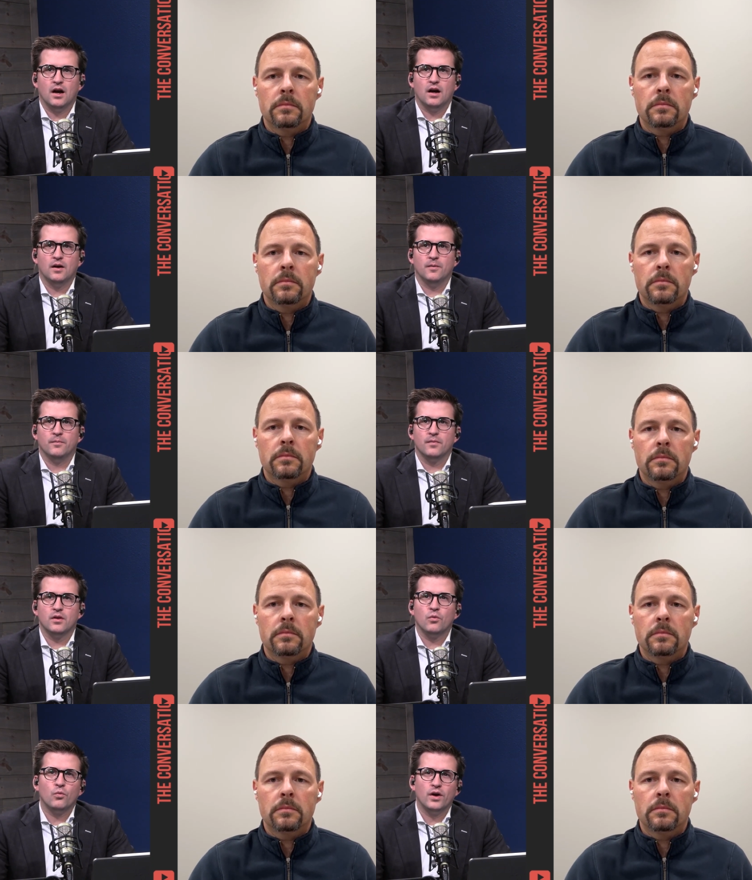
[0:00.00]
Speaker 1: Um,
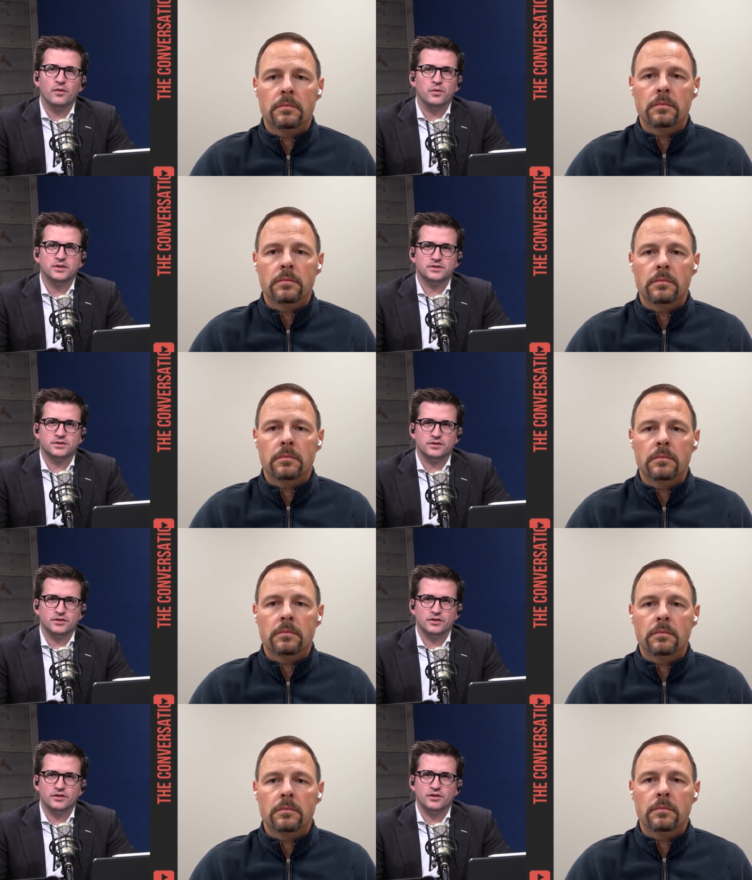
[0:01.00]
what was
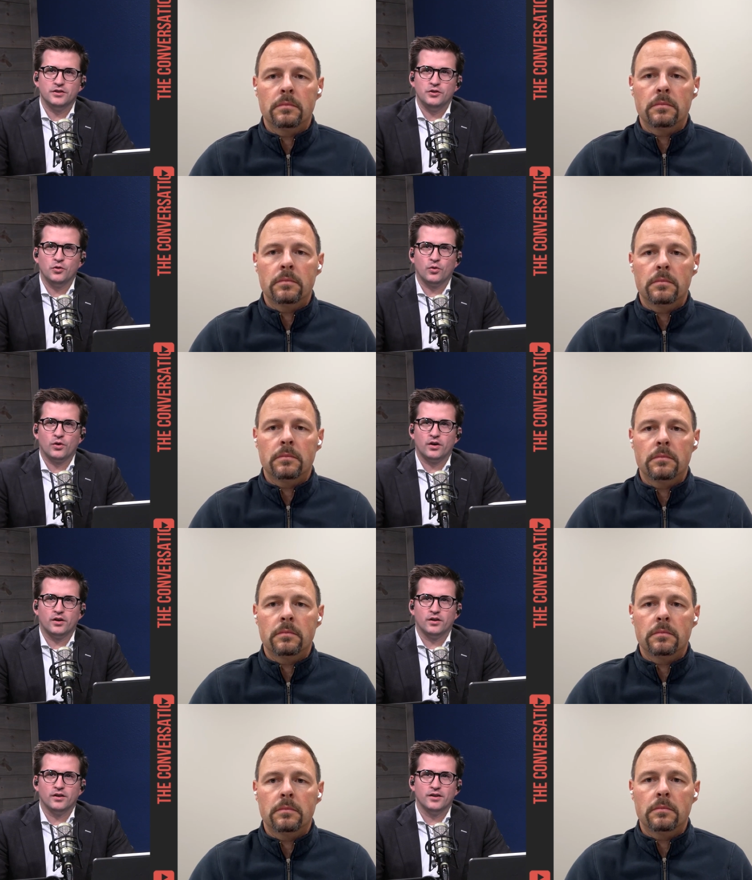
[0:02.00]

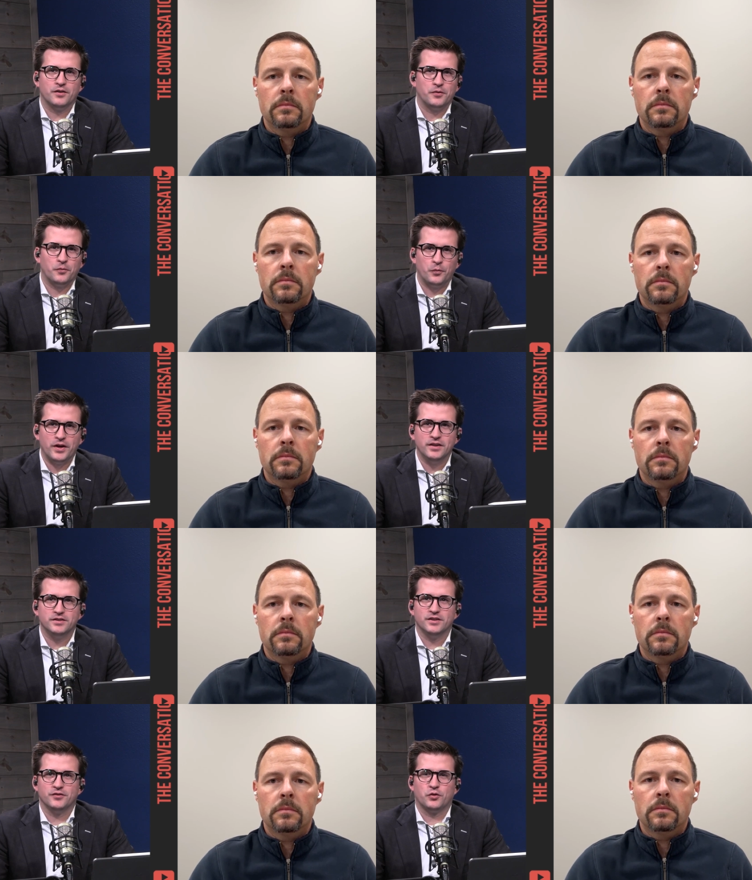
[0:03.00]
your
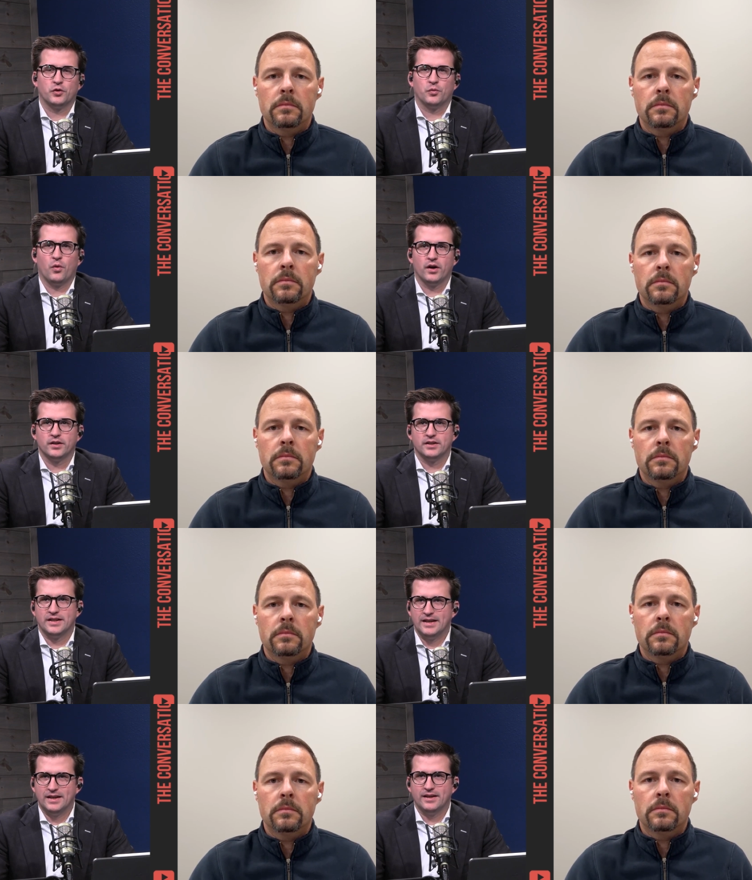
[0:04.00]
reason for wanting to
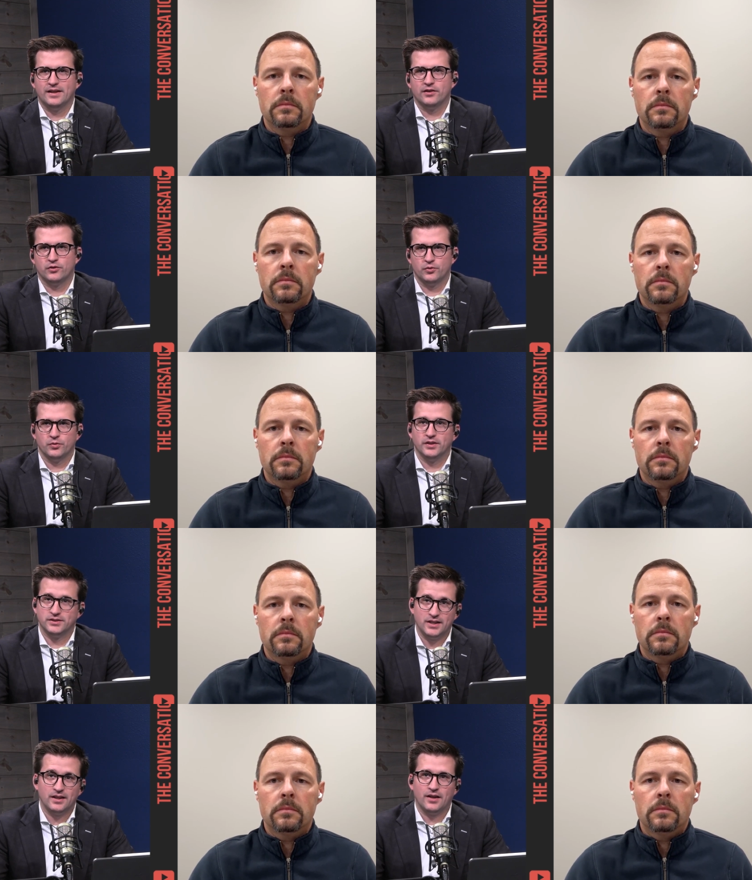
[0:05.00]
get into the
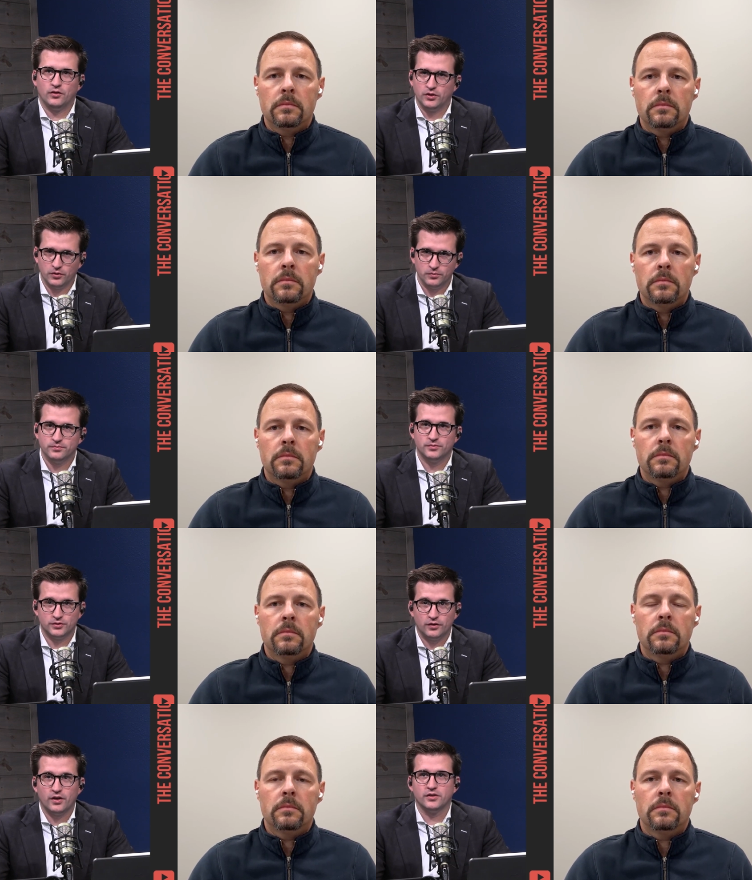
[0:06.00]
state level? You
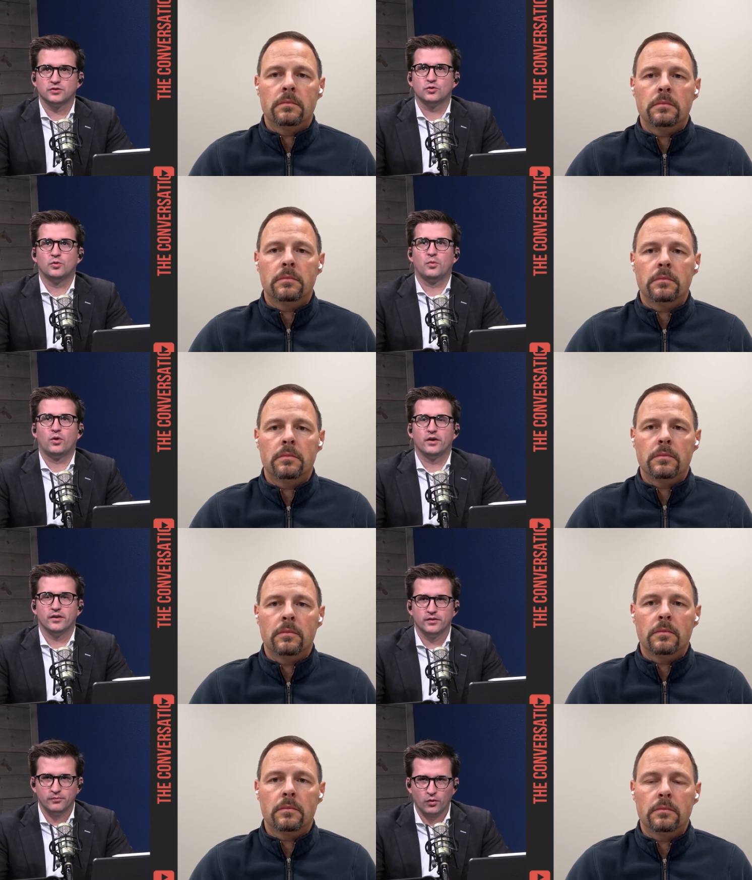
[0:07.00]
served on the school
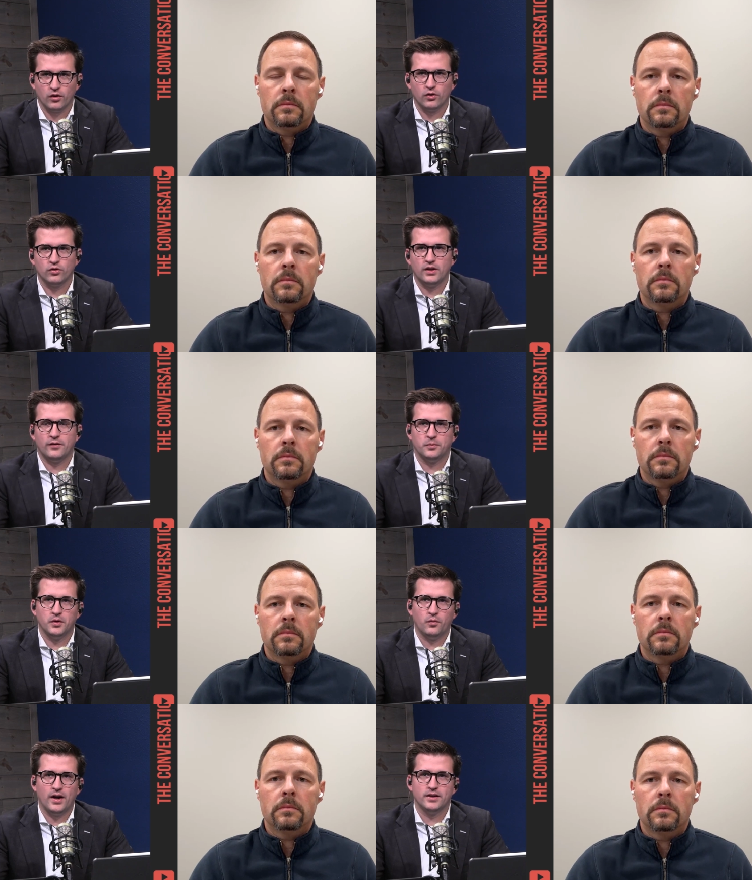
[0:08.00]
board or local level,
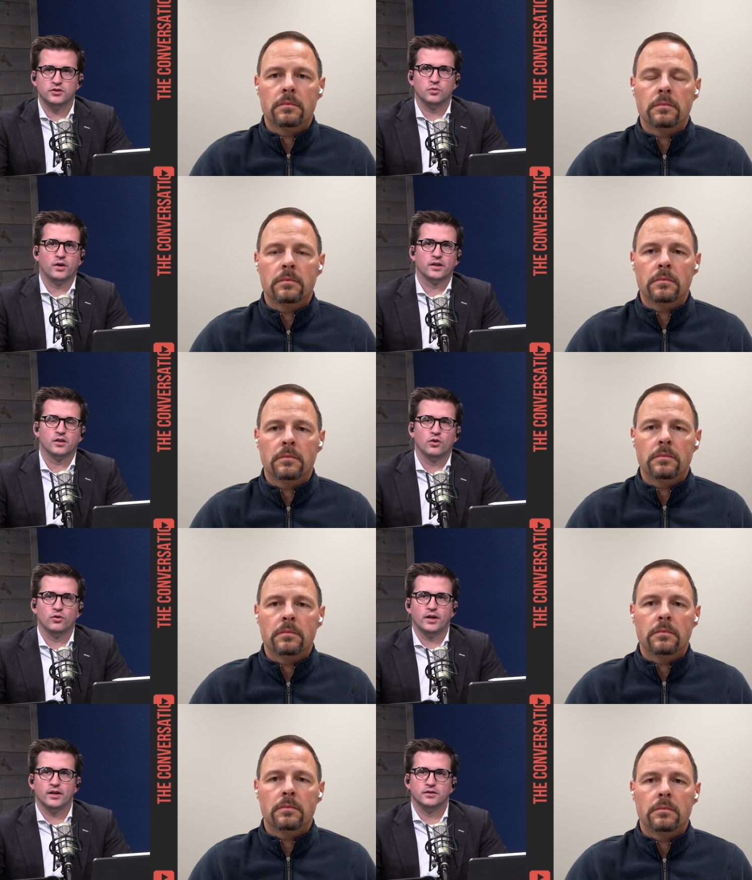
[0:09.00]
but why did you want to
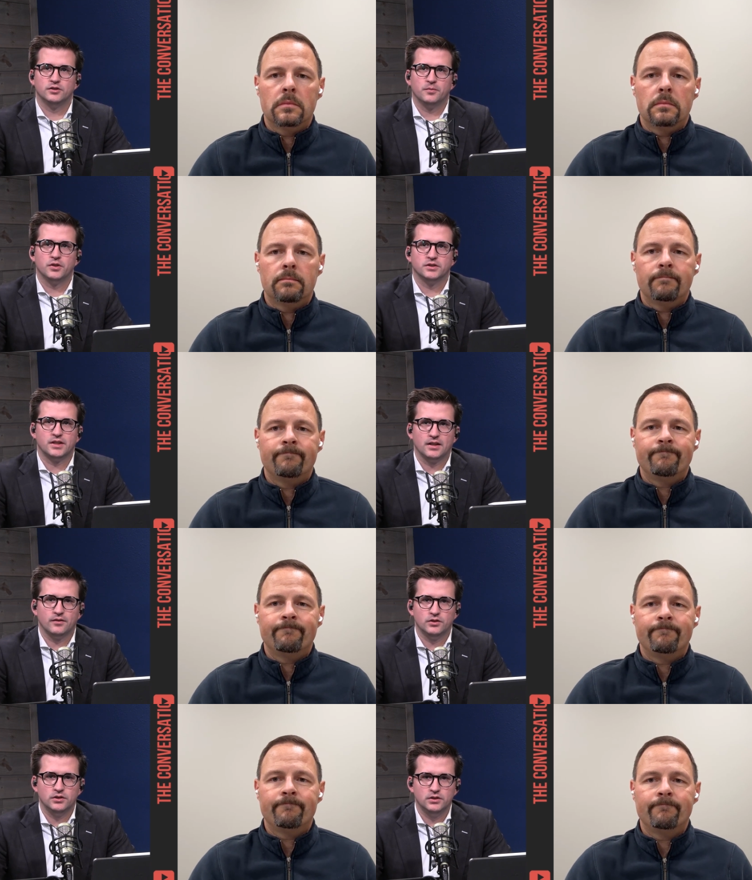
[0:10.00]
go and jump to the state
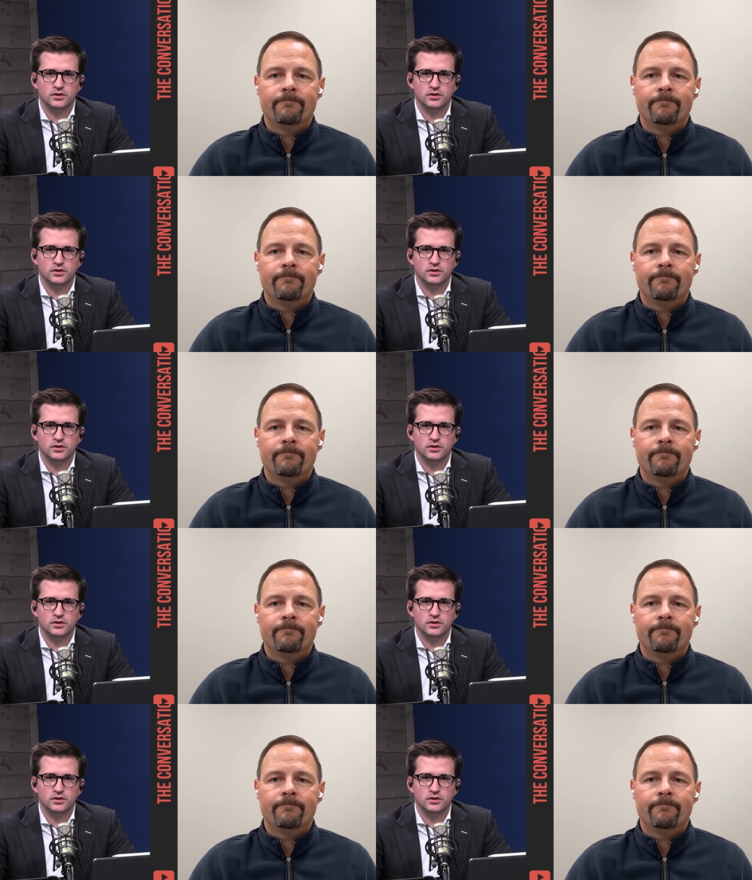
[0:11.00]
level?